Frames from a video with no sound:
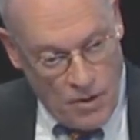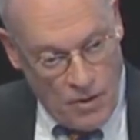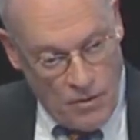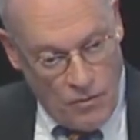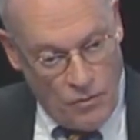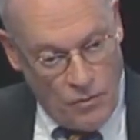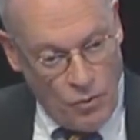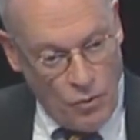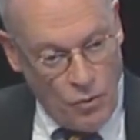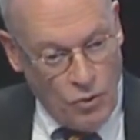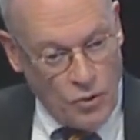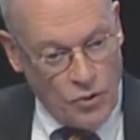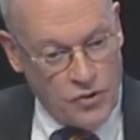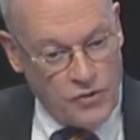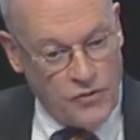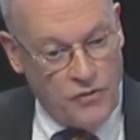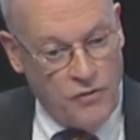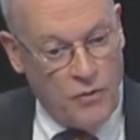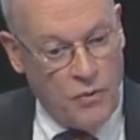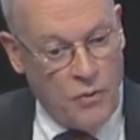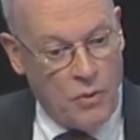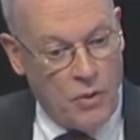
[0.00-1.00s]
rules
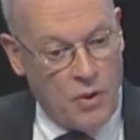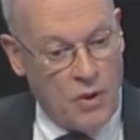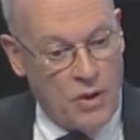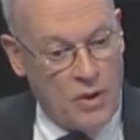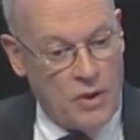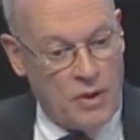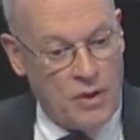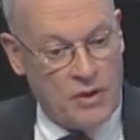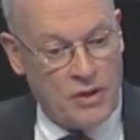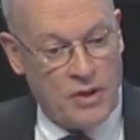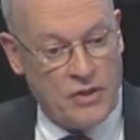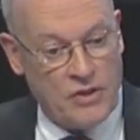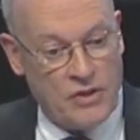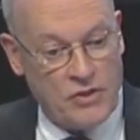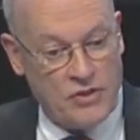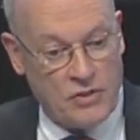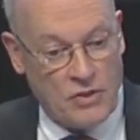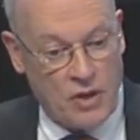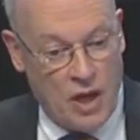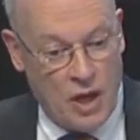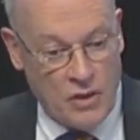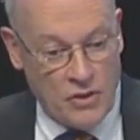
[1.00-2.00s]
for
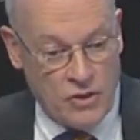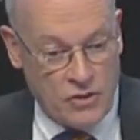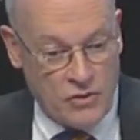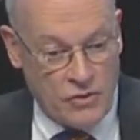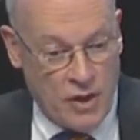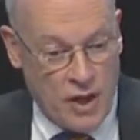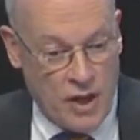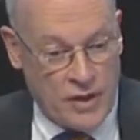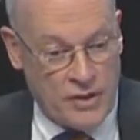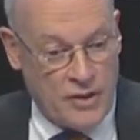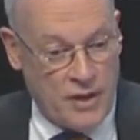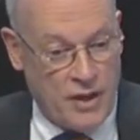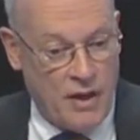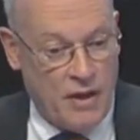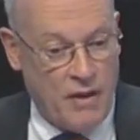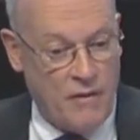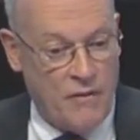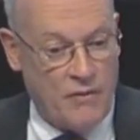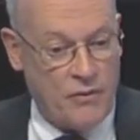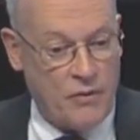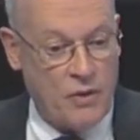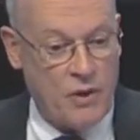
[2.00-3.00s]
construct
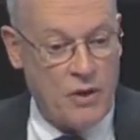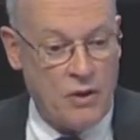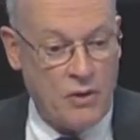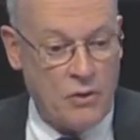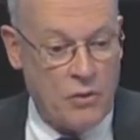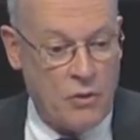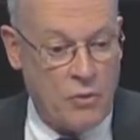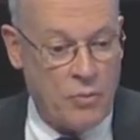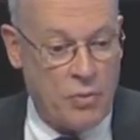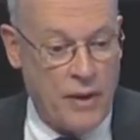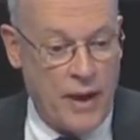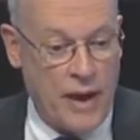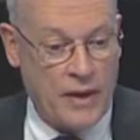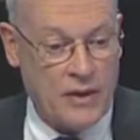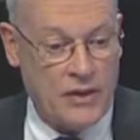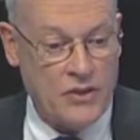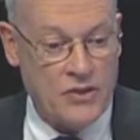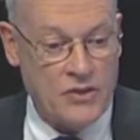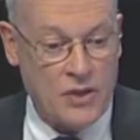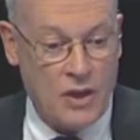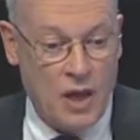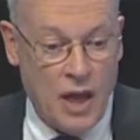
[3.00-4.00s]
of clinical
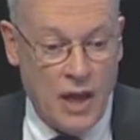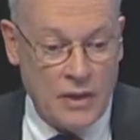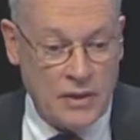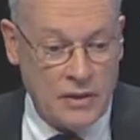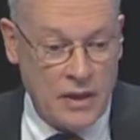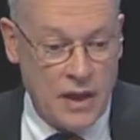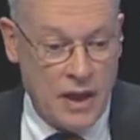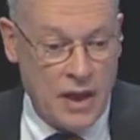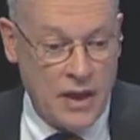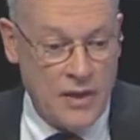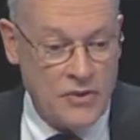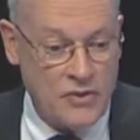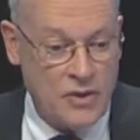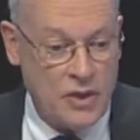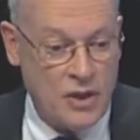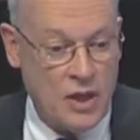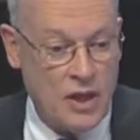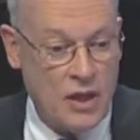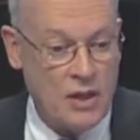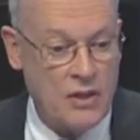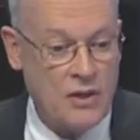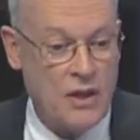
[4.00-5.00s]
practice guidelines,
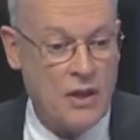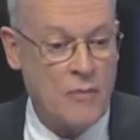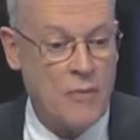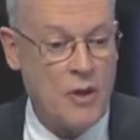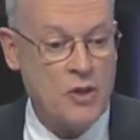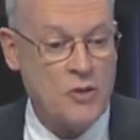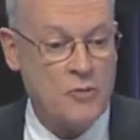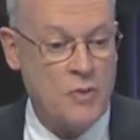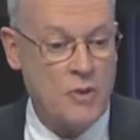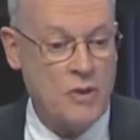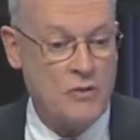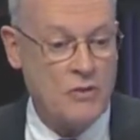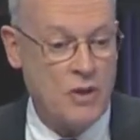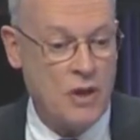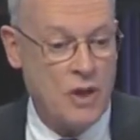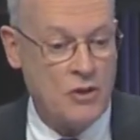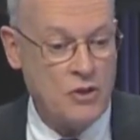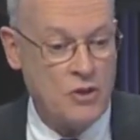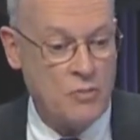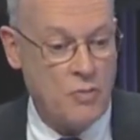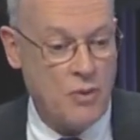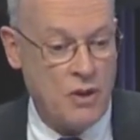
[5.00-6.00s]
again, there must be
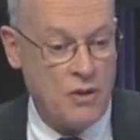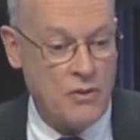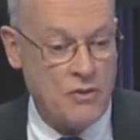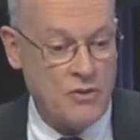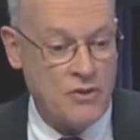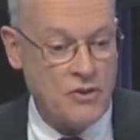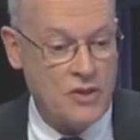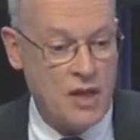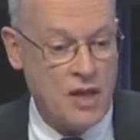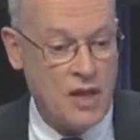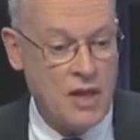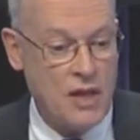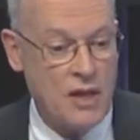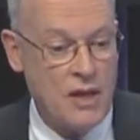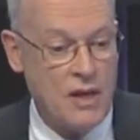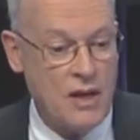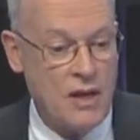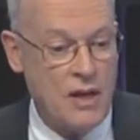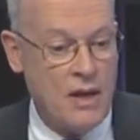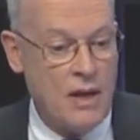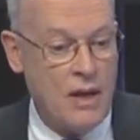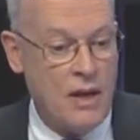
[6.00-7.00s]
transparency,
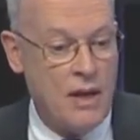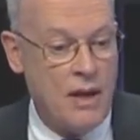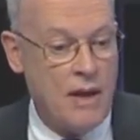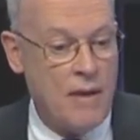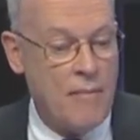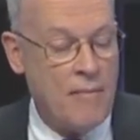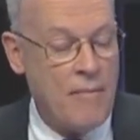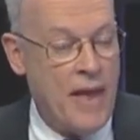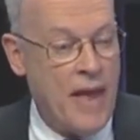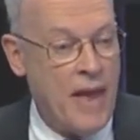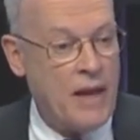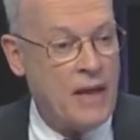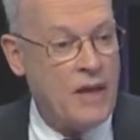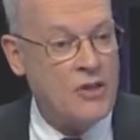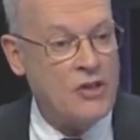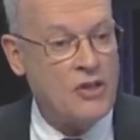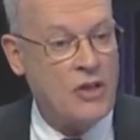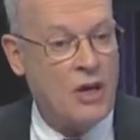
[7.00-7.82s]
manage